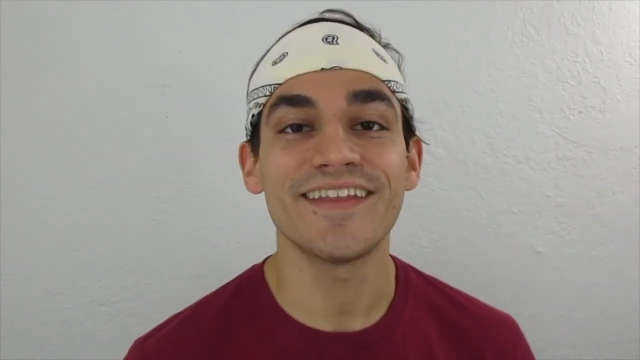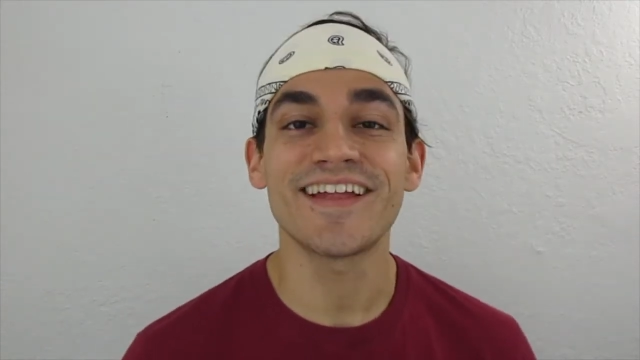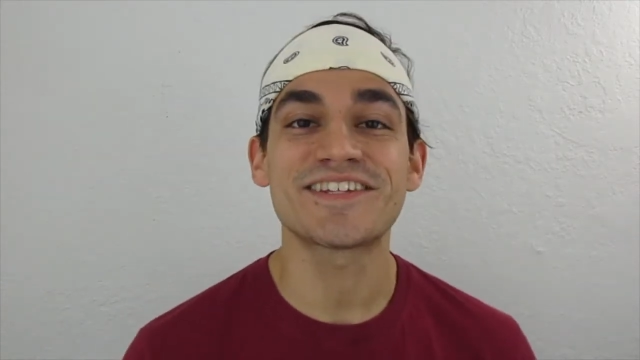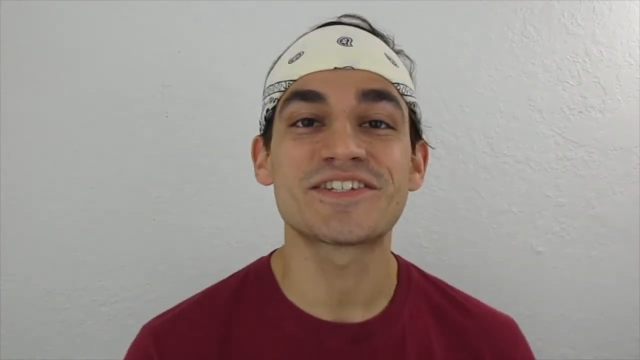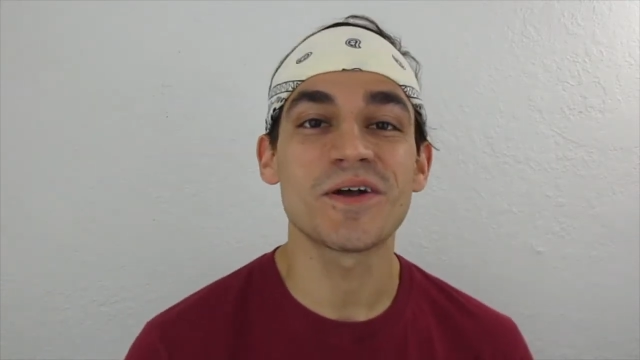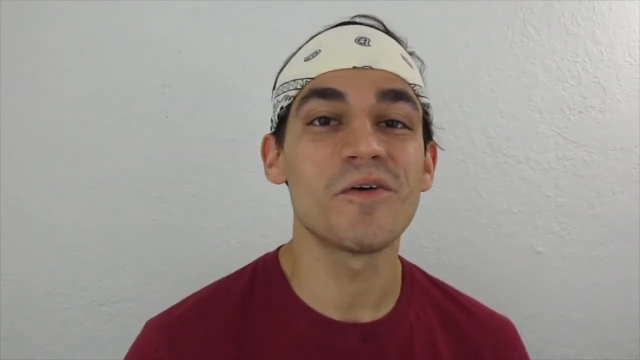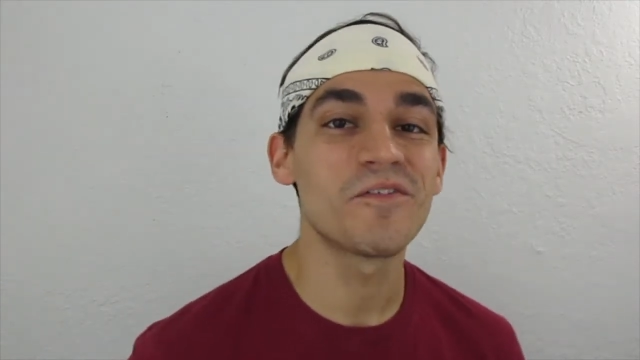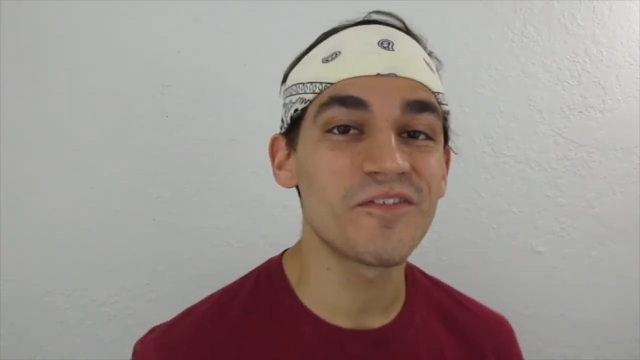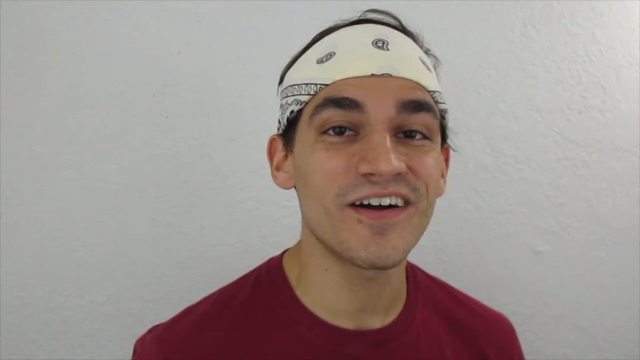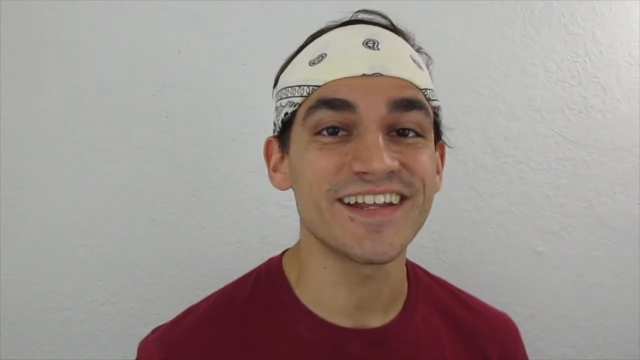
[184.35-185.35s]
And that's so
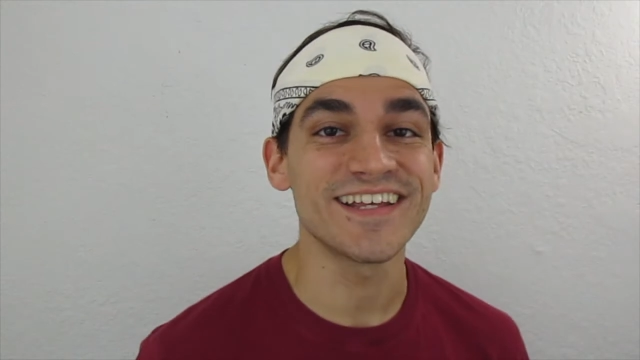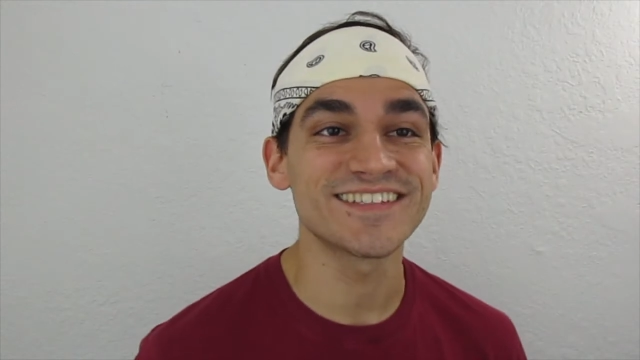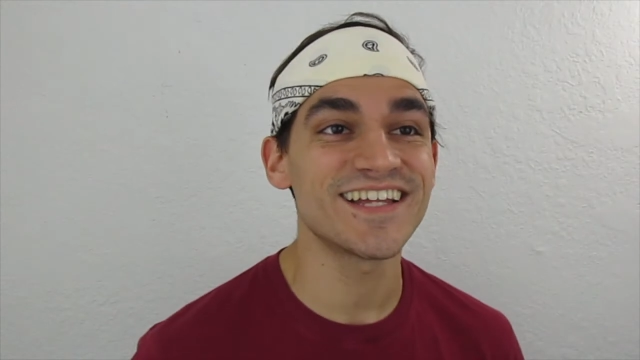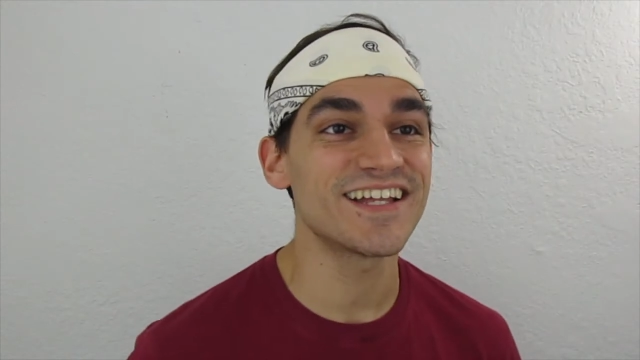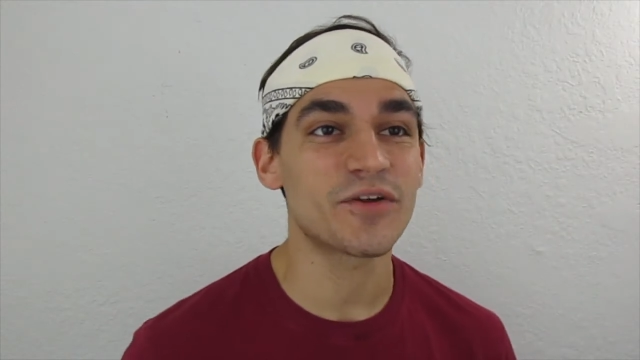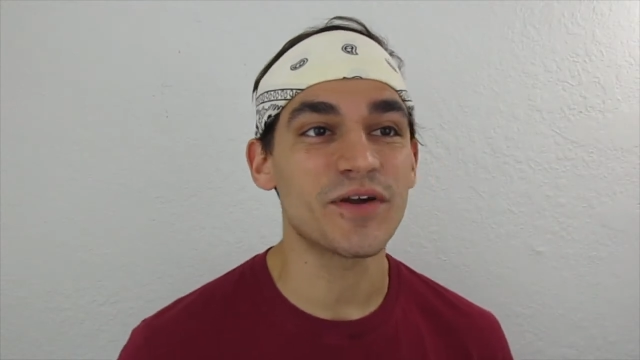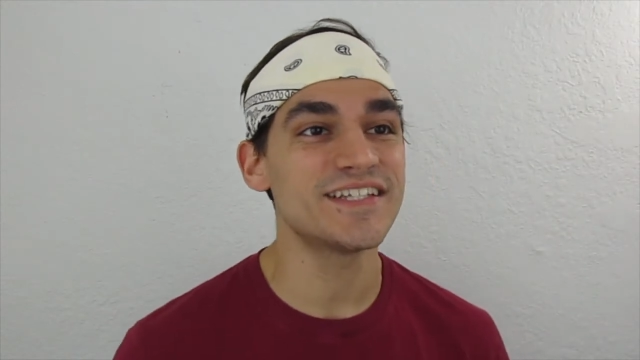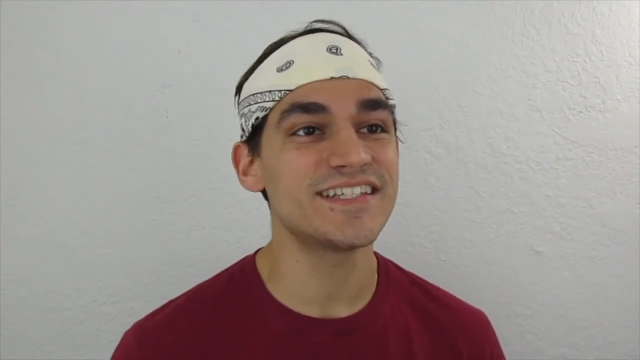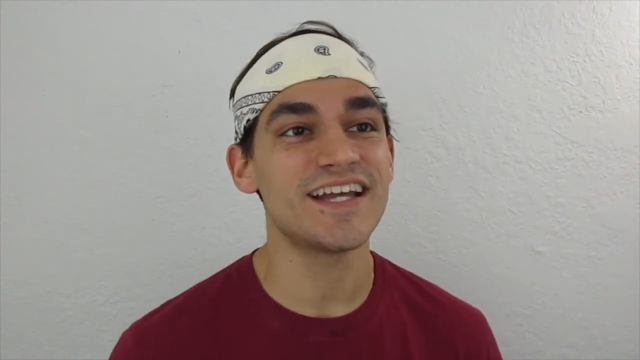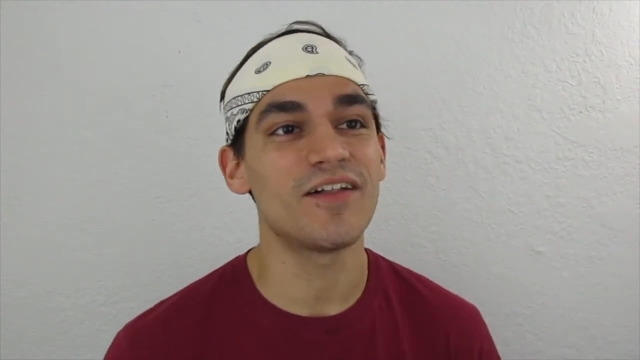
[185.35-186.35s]
funny. Isn't that
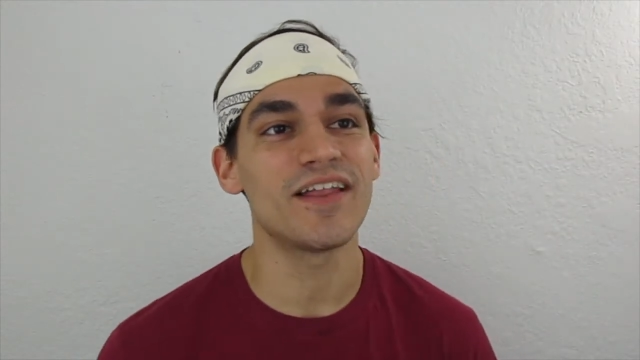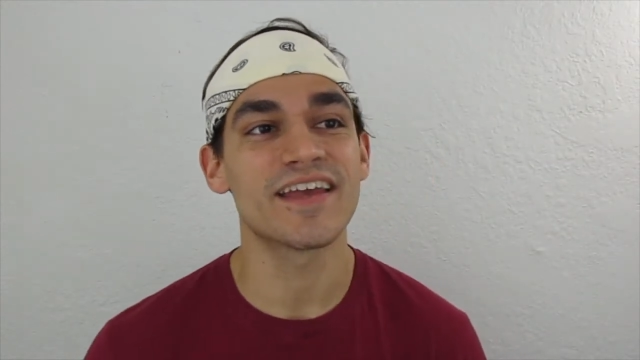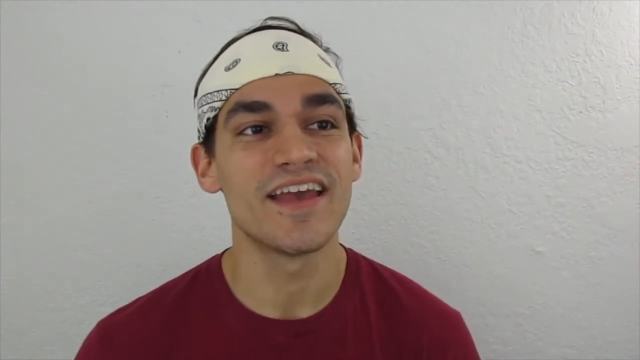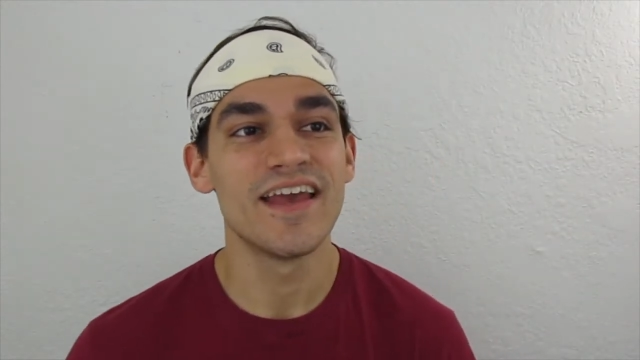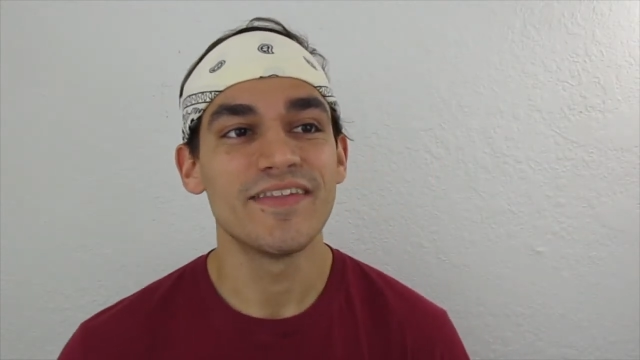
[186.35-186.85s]
crazy how like,